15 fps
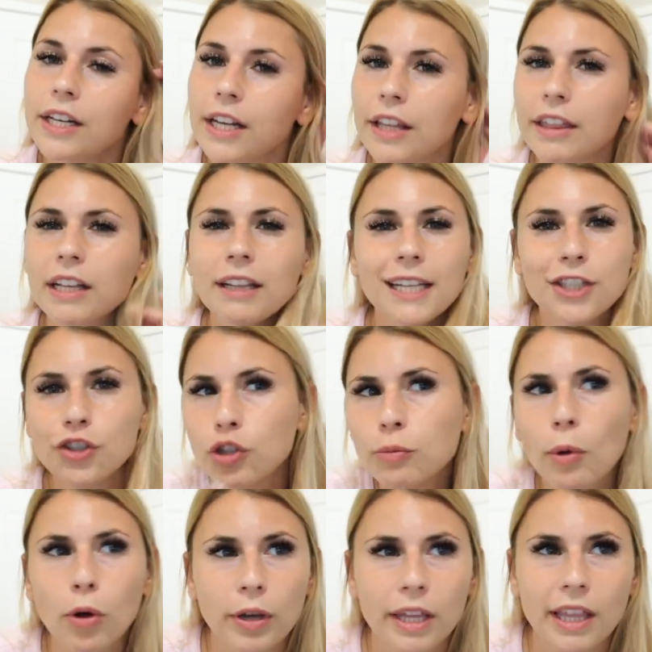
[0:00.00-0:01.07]
Nothing like
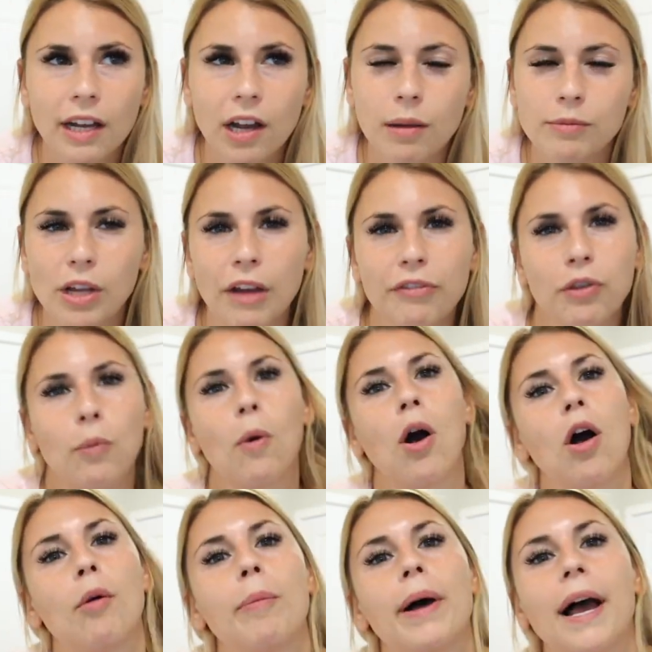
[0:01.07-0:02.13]
too bulky that comes off the
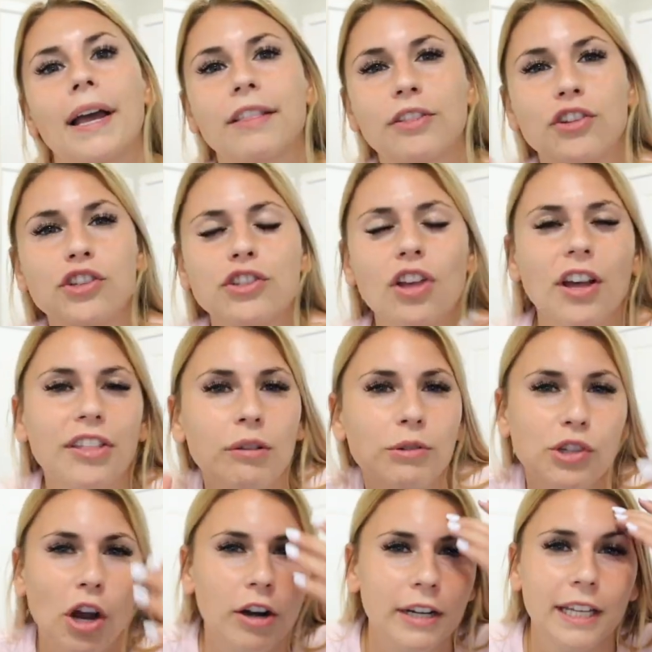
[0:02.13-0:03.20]
wall, but I just thought there
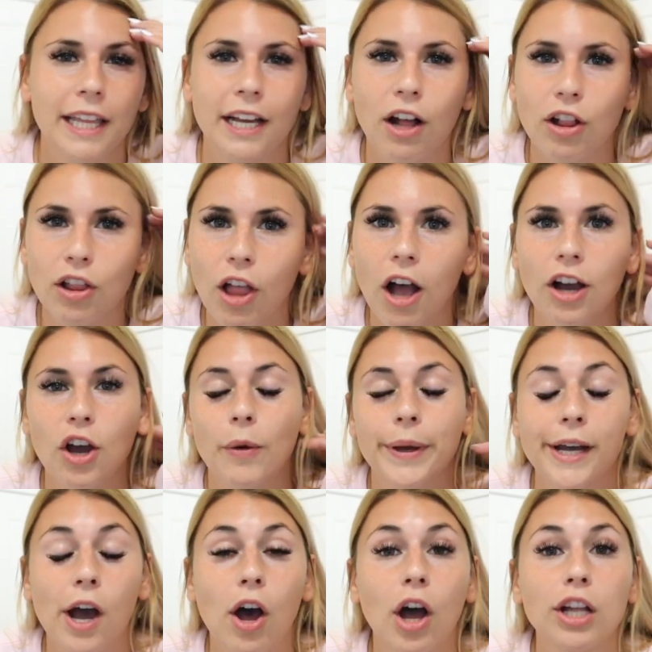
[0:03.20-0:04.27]
was already like a lot
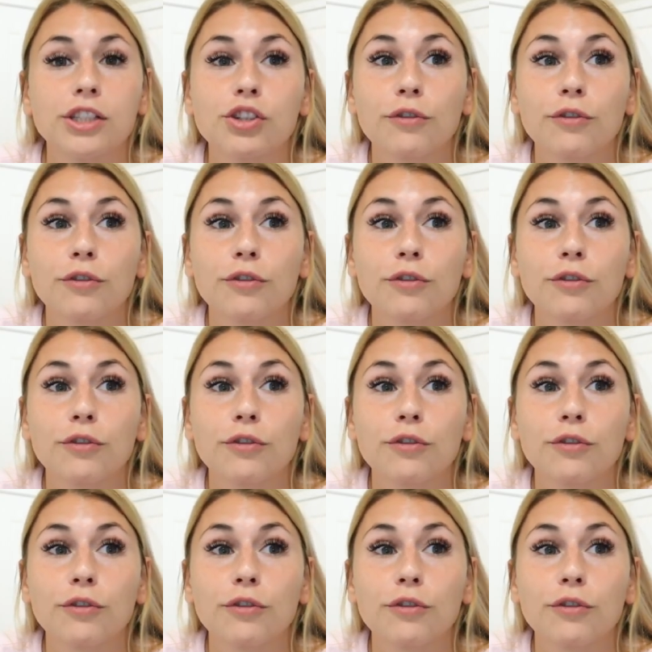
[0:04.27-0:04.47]
going on.